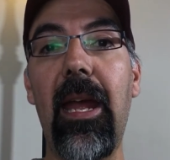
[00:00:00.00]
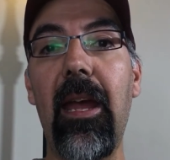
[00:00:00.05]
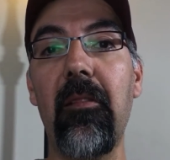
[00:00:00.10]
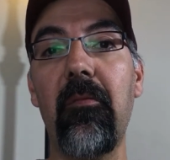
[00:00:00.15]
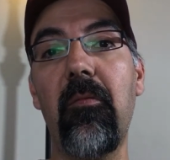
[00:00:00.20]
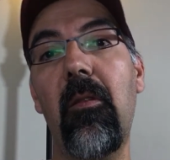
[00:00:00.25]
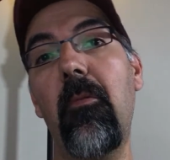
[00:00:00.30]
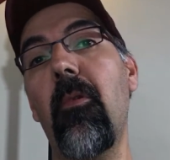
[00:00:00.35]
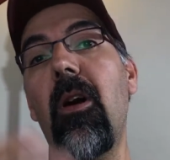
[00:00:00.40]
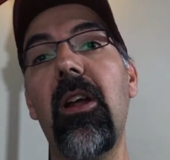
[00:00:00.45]
as
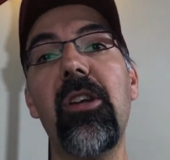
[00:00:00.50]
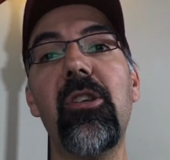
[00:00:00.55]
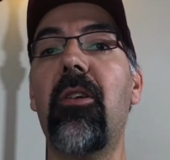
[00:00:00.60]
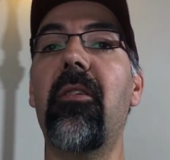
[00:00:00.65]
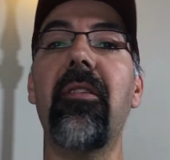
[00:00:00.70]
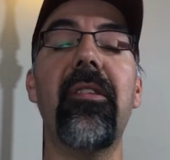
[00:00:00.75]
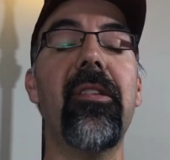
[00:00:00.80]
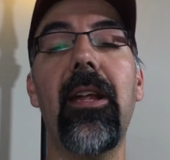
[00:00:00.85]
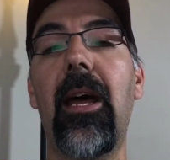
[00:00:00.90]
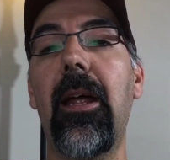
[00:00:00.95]
we watch our
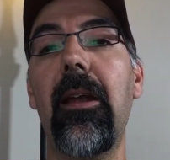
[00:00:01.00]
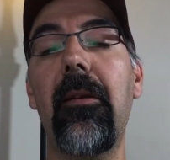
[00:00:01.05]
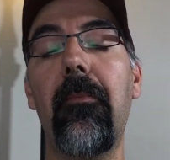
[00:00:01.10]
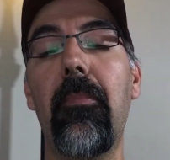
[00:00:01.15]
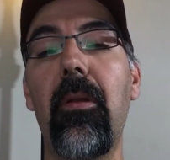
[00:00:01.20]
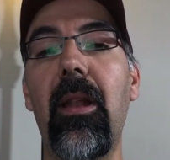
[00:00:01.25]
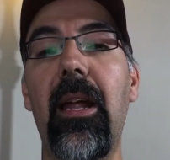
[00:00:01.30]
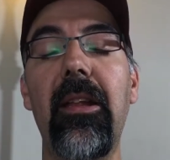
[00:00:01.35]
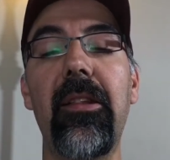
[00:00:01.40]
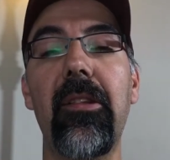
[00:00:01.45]
son
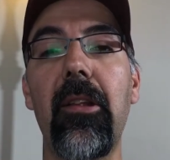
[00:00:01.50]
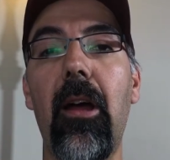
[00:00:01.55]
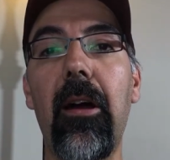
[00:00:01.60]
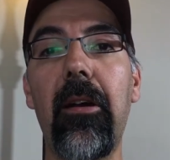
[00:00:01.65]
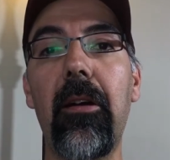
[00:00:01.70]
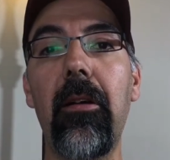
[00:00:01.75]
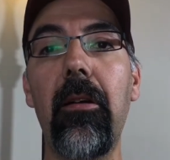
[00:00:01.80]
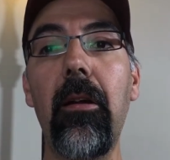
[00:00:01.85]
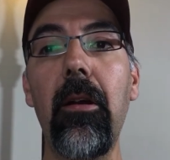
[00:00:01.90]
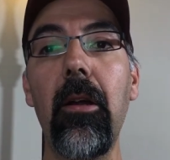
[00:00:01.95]
play
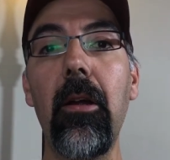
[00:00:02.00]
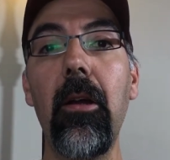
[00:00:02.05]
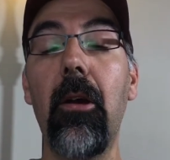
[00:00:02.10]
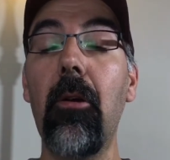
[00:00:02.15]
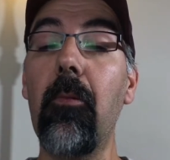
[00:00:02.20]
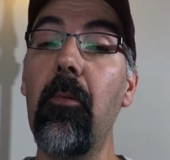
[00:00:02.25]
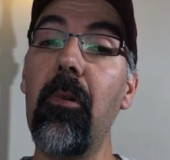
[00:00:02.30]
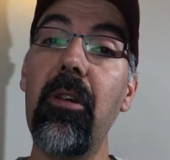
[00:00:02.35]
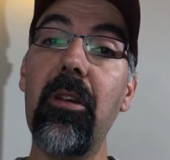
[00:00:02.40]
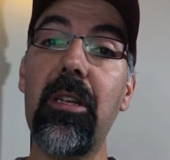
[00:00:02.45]
soccer.
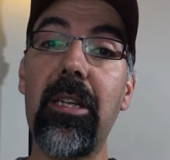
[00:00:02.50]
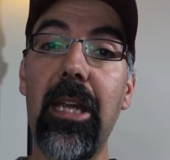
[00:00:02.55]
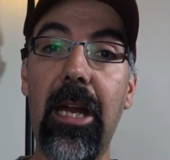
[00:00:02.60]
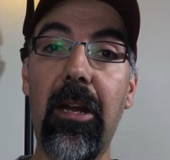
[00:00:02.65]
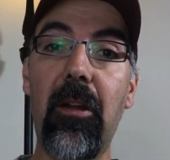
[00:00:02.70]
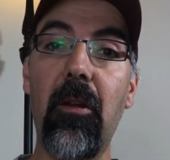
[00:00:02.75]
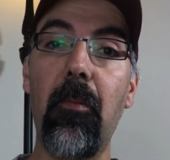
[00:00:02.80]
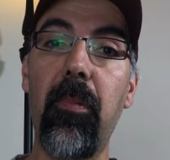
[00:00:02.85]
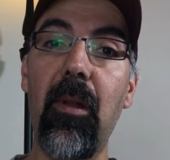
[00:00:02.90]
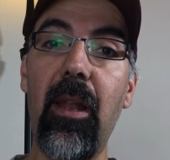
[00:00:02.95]
Will you take
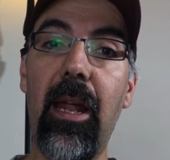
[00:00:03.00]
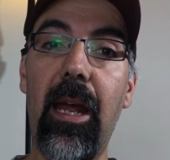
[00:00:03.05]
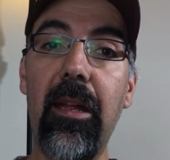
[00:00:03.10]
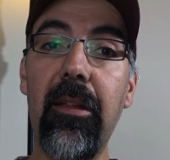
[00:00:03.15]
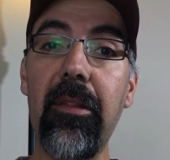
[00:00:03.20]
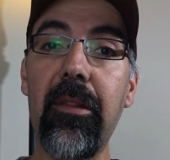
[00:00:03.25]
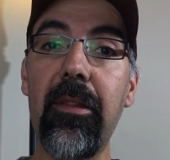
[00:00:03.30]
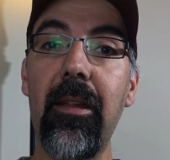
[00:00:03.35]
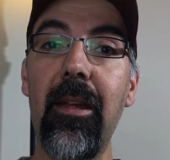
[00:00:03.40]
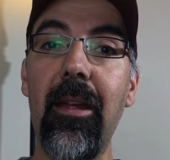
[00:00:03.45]
your
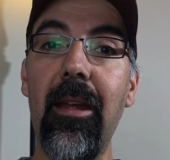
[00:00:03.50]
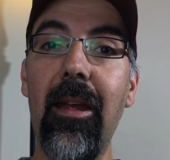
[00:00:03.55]
place?